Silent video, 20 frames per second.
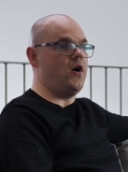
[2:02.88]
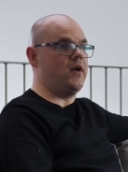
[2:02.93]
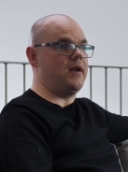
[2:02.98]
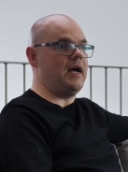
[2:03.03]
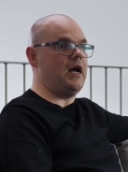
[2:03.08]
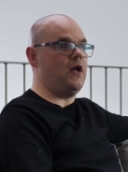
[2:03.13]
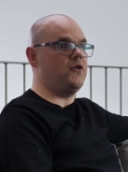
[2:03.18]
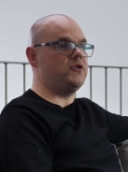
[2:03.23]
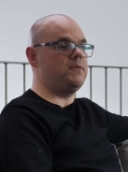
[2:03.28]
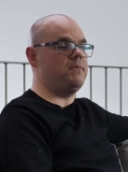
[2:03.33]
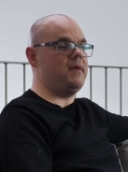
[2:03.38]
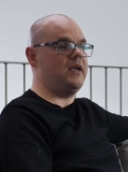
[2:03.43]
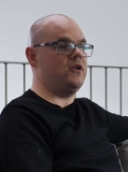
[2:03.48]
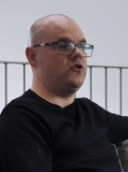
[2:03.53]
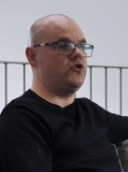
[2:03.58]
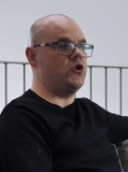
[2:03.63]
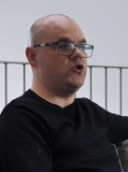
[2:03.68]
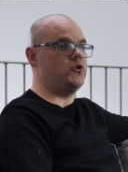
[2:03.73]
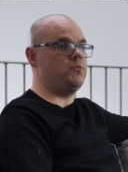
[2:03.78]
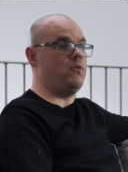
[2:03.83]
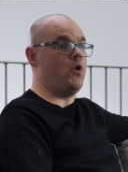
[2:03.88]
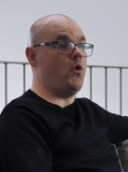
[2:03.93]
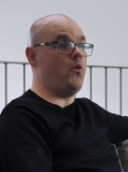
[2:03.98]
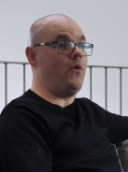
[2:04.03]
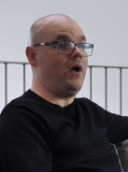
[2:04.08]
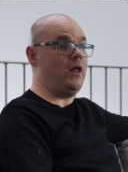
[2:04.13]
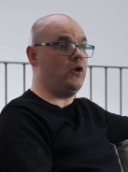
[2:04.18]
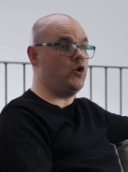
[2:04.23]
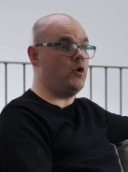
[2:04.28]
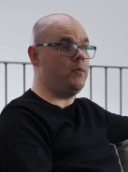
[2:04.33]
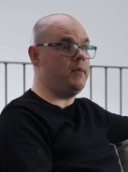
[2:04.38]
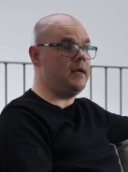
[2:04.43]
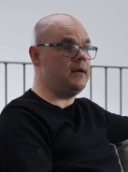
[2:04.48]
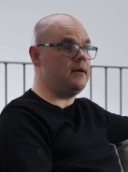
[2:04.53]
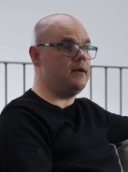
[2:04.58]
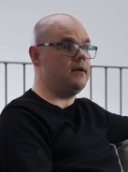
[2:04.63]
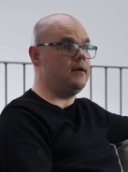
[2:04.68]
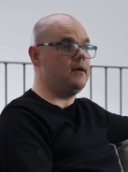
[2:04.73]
on how to make church more welcoming